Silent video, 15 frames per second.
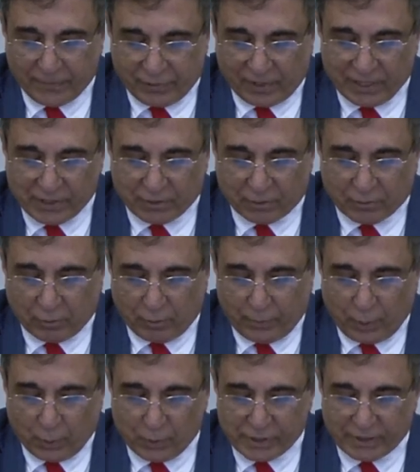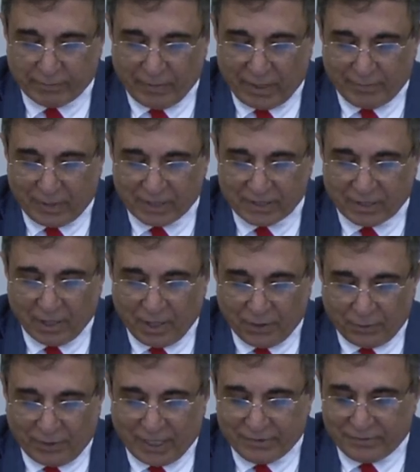terrorist group, whose members
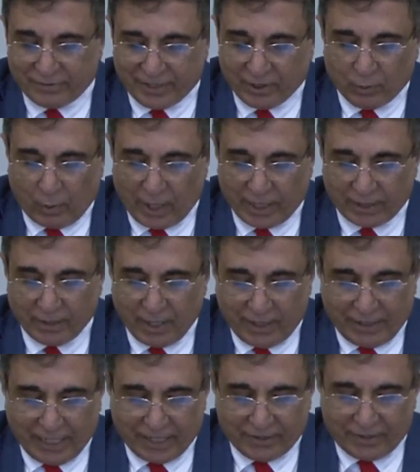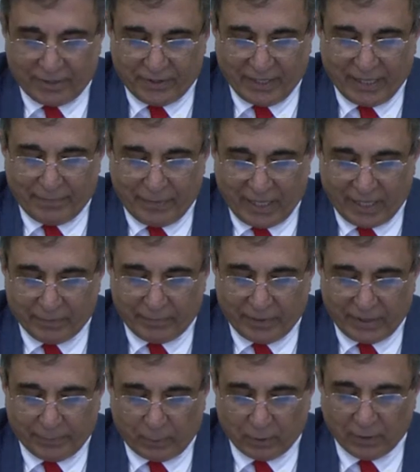do not drink wine, yet they behead
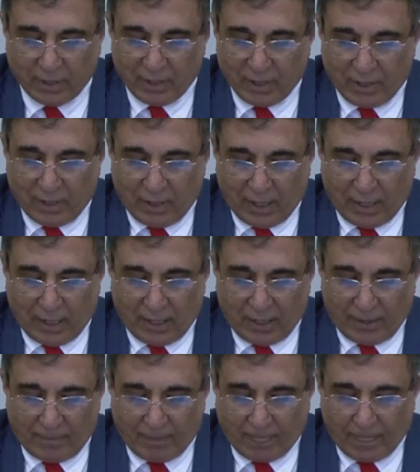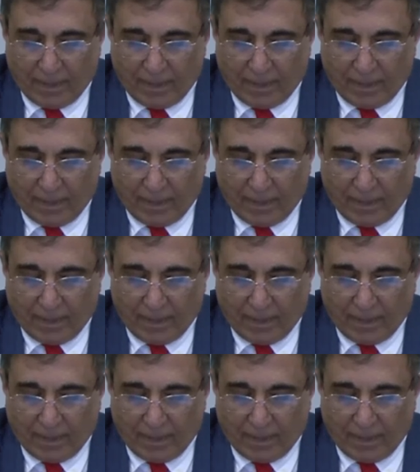people. Uh,